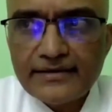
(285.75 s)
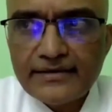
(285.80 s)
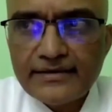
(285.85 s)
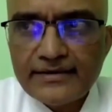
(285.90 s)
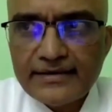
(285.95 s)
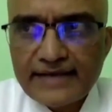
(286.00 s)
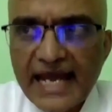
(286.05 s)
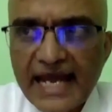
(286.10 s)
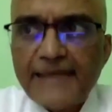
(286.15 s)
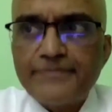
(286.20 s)

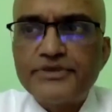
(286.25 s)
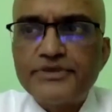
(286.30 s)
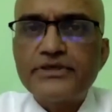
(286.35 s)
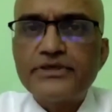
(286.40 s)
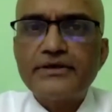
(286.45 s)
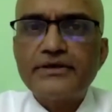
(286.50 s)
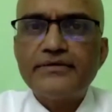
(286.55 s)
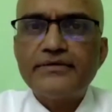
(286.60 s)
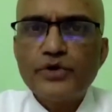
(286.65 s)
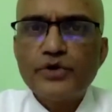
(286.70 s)

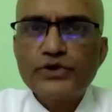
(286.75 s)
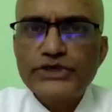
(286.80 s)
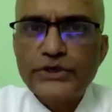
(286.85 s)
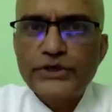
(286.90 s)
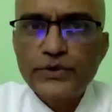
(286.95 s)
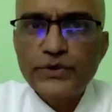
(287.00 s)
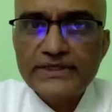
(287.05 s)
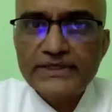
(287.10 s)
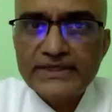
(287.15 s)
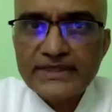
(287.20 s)
Labs, mostly to do
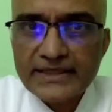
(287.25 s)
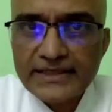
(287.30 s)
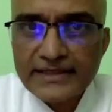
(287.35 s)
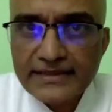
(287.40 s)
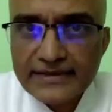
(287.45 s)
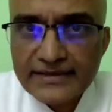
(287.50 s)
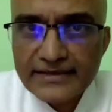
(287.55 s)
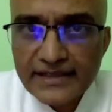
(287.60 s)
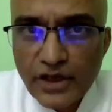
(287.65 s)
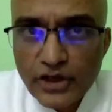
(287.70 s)
with
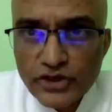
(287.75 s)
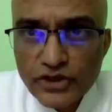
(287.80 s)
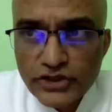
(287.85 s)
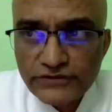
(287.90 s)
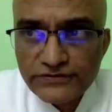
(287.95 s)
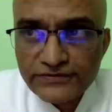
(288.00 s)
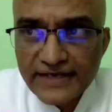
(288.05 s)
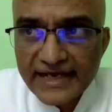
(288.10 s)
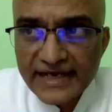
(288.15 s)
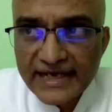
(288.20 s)
the launch
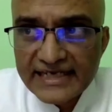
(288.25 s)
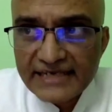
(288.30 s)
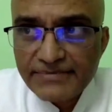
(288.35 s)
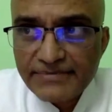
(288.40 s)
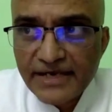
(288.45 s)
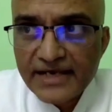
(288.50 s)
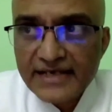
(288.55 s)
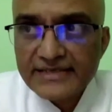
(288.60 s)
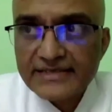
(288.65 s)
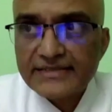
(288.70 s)
of
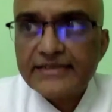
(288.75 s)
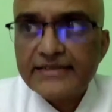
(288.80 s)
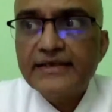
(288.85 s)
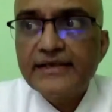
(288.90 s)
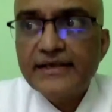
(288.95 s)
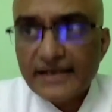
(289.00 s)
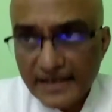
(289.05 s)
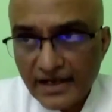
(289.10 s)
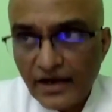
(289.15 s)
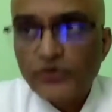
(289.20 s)
enterprise
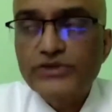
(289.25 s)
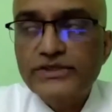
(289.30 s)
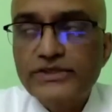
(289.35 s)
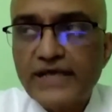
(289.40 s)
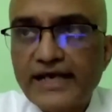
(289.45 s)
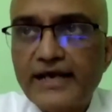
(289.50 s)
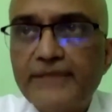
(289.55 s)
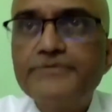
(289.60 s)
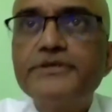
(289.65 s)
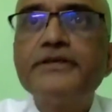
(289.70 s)
cloud
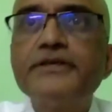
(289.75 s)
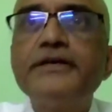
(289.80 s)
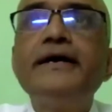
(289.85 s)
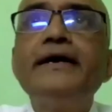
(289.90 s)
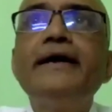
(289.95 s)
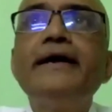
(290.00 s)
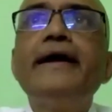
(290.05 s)
startups.